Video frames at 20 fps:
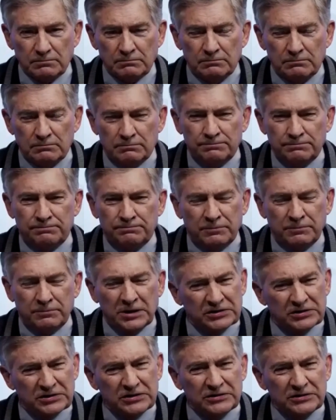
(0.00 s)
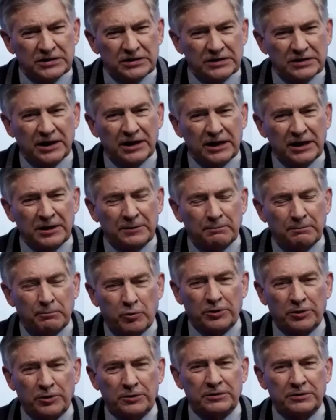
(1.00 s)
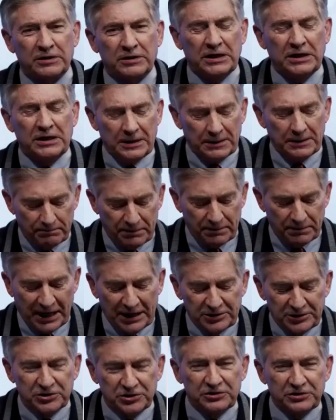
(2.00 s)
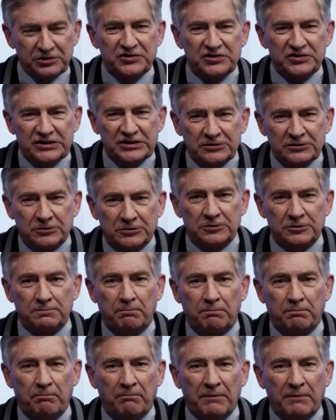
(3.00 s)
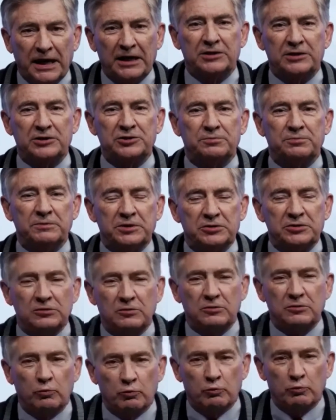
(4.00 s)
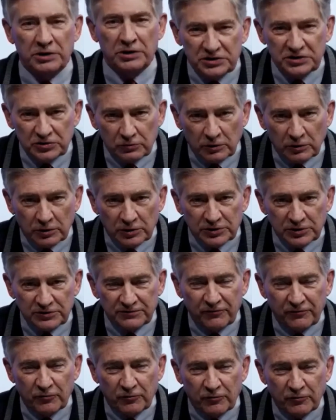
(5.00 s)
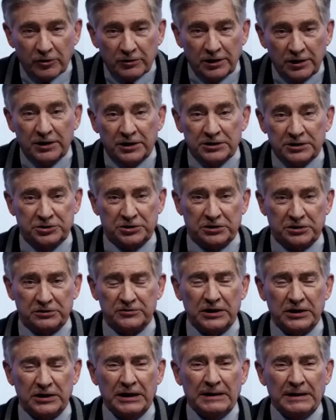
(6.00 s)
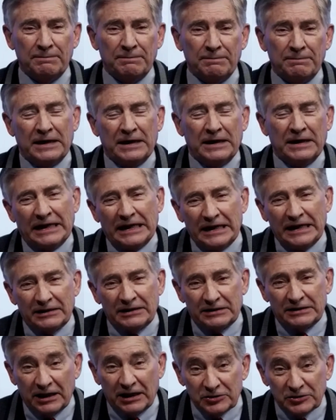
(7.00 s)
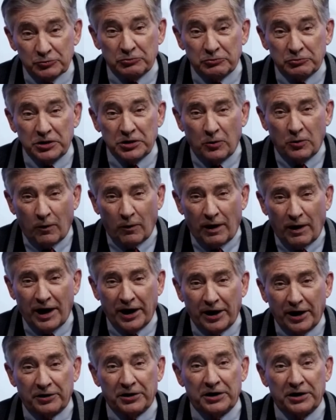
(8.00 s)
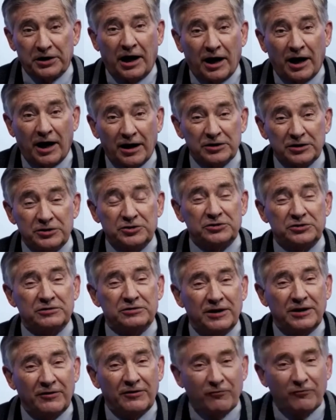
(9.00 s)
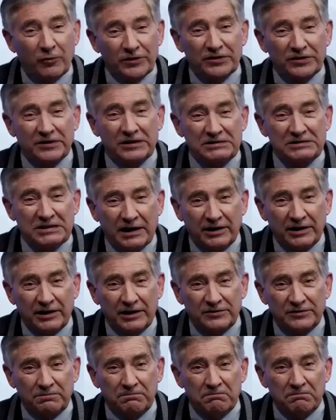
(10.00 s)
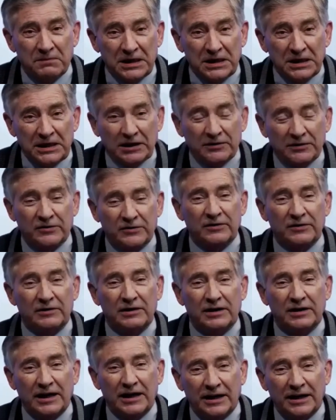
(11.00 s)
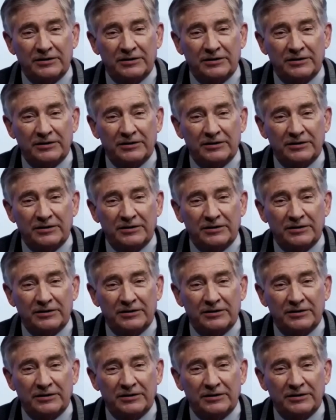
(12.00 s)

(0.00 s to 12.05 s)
this is an important patient-centered management resource for clinicians. It does require knowledge of what the test means and